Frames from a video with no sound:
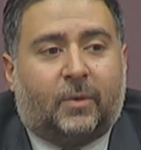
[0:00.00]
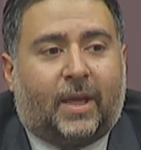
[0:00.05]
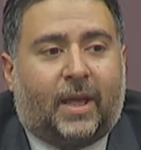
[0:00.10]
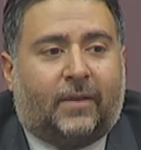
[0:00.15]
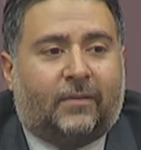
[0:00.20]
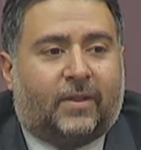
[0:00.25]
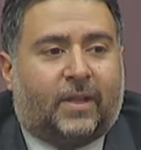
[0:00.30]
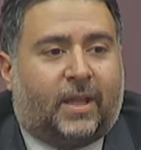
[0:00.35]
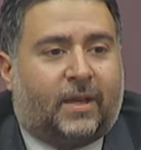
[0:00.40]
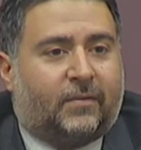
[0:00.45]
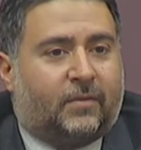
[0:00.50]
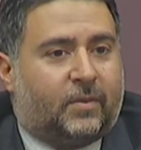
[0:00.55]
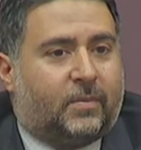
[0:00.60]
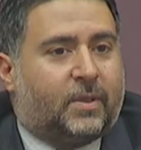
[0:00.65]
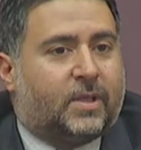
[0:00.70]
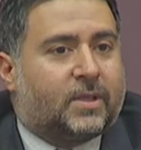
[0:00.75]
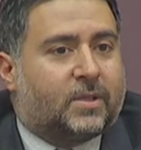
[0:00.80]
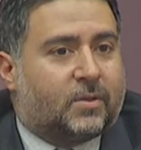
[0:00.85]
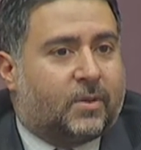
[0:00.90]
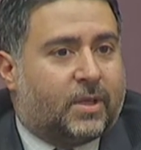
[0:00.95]
have a lot of
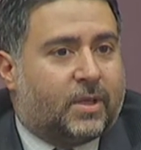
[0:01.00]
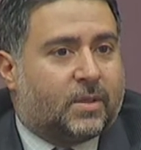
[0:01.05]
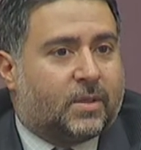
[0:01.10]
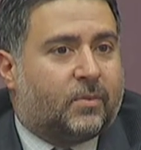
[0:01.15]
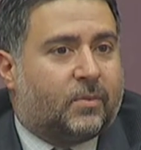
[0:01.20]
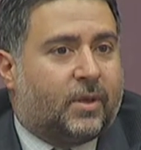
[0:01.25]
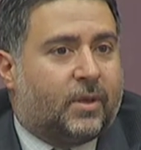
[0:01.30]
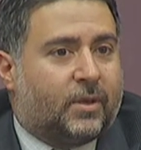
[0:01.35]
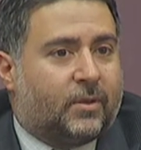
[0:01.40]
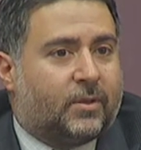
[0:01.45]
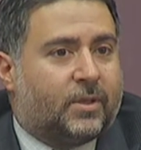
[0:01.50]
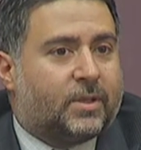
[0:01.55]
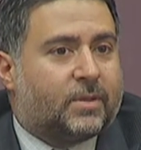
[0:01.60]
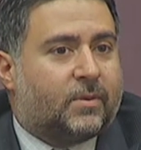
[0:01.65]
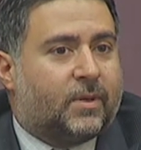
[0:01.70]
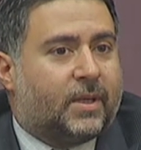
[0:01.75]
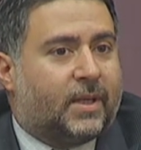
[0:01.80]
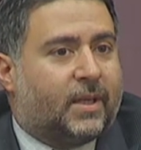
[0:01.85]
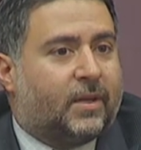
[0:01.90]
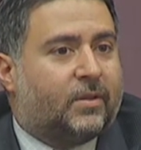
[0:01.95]
administration priorities
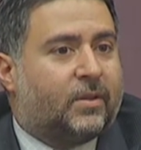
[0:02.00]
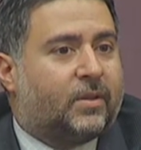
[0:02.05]
right now.